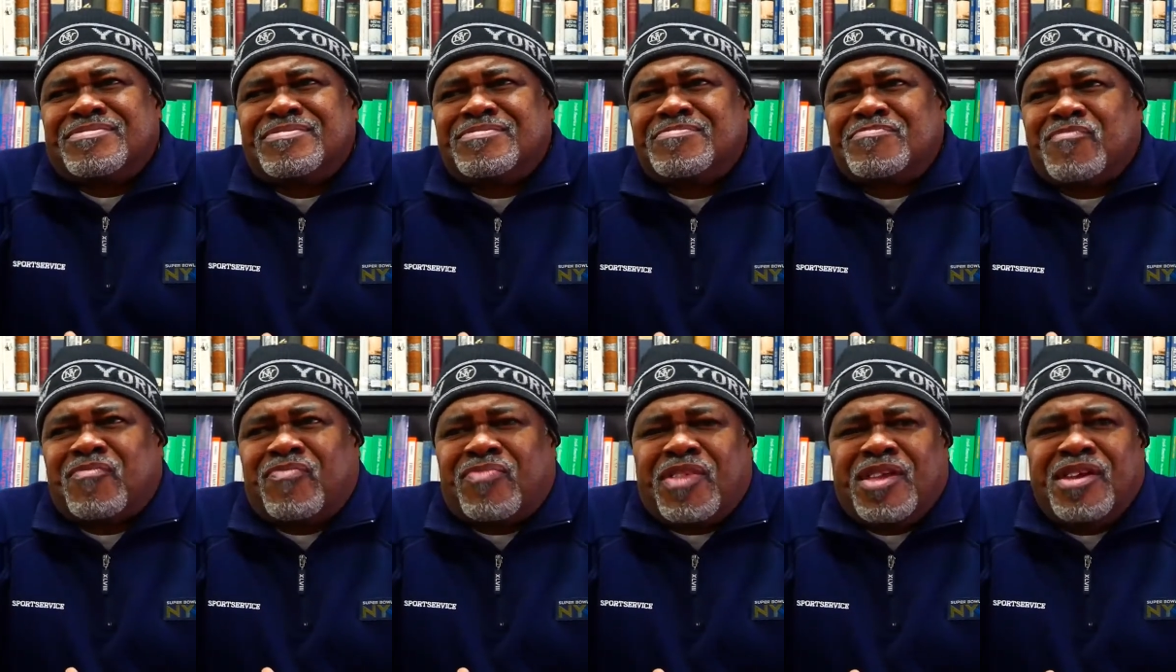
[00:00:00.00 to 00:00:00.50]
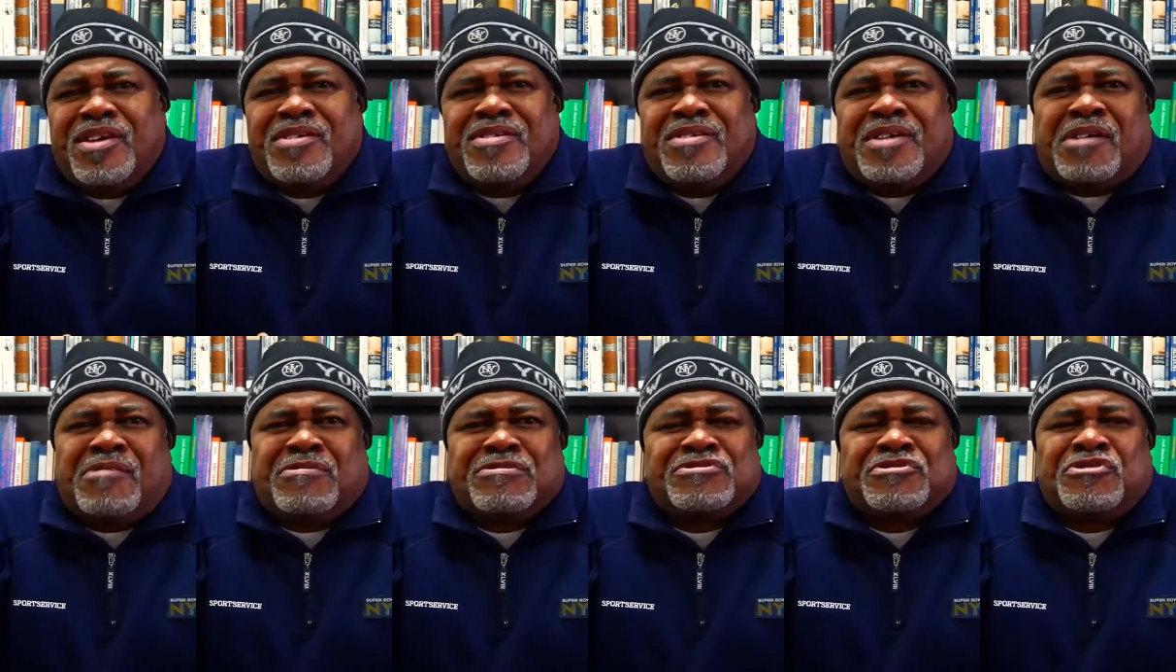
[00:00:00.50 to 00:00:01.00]
Yeah.
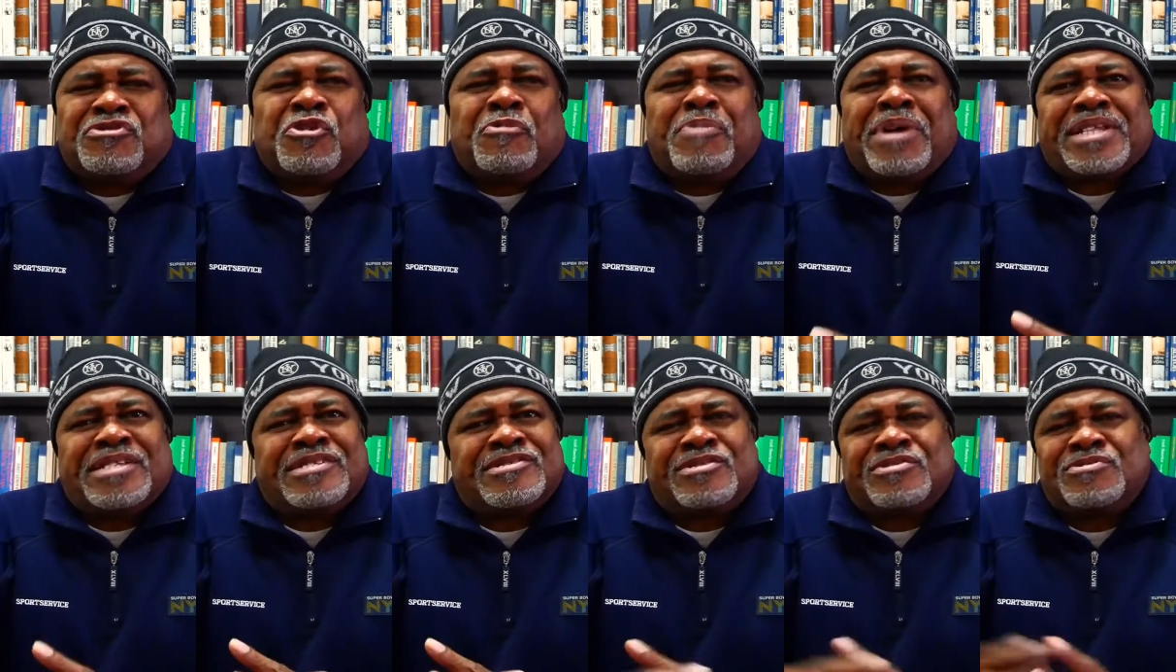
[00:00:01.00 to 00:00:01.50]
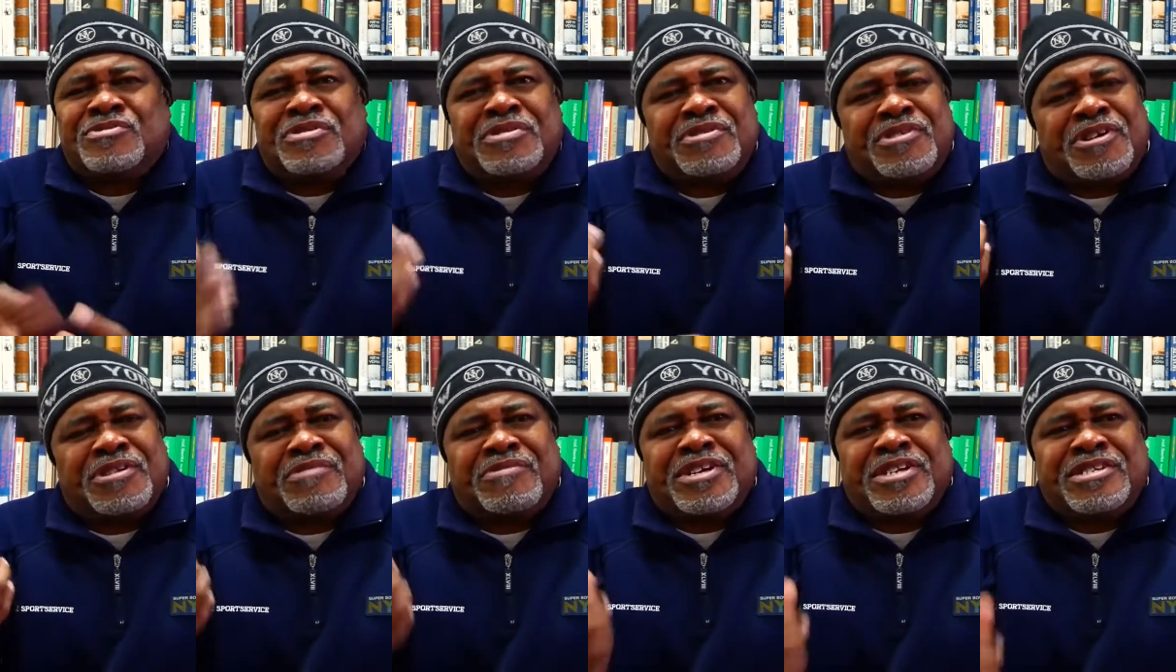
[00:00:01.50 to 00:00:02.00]
I wasn't going to go back to school
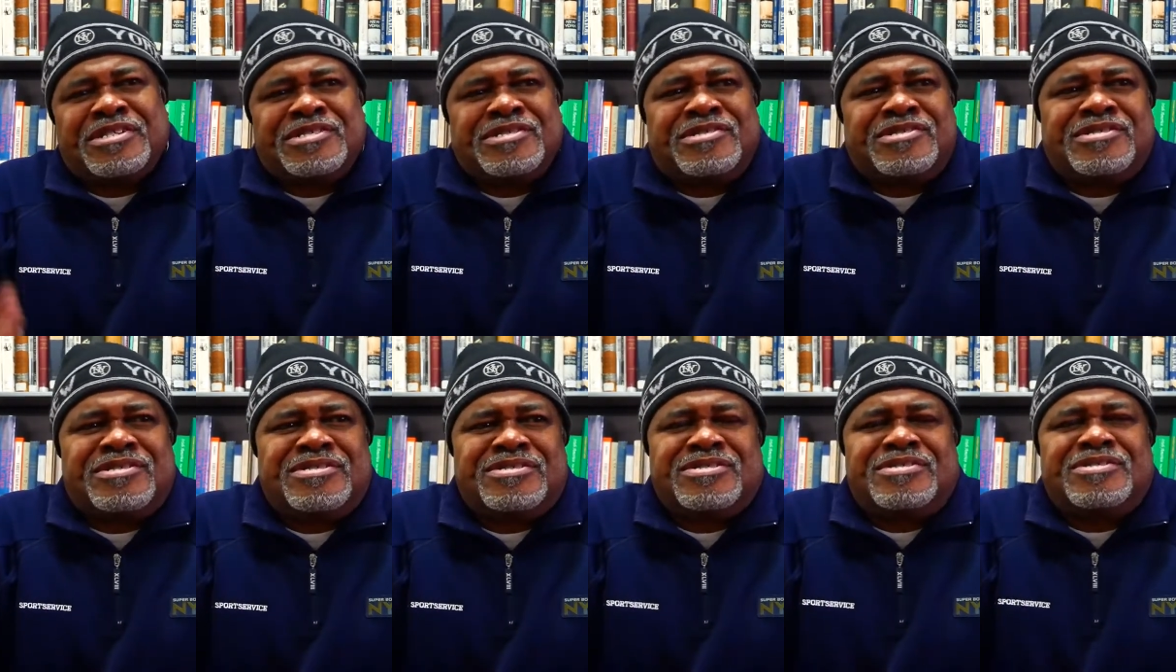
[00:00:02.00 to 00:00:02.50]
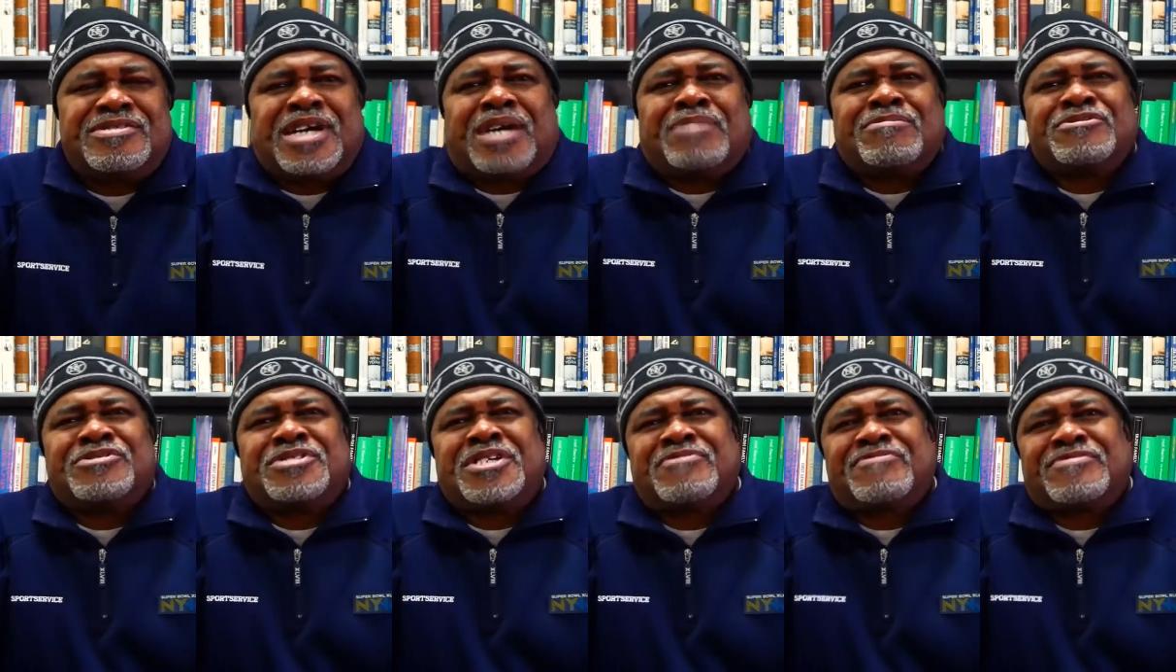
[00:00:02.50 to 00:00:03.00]
all the way to
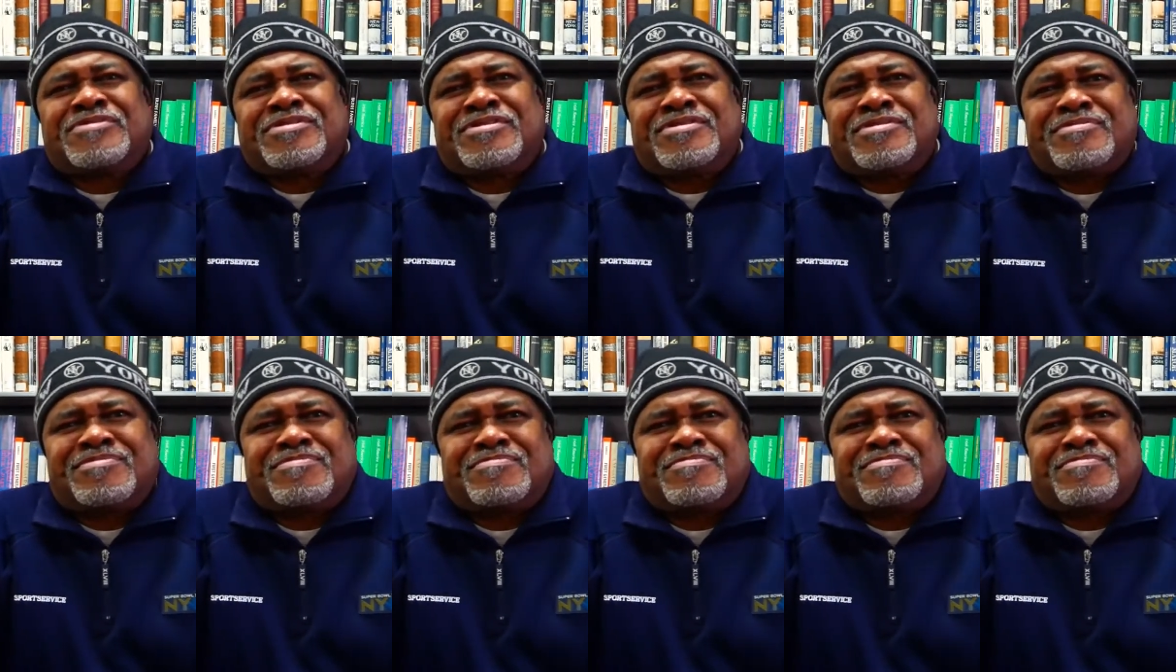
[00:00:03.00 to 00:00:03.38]
Thomas Jefferson.